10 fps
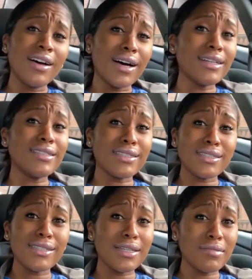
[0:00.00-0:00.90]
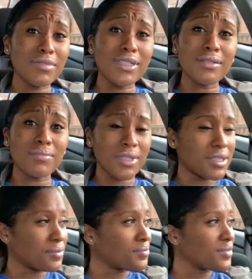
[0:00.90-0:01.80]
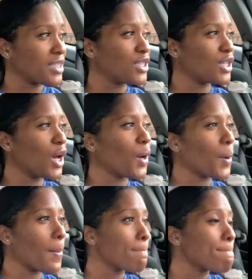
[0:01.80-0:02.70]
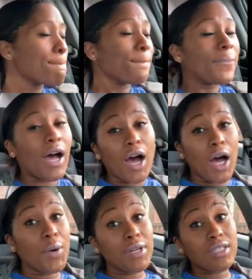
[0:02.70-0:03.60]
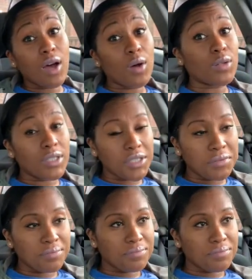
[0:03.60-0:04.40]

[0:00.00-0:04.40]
I just emptied me." So I always hold it.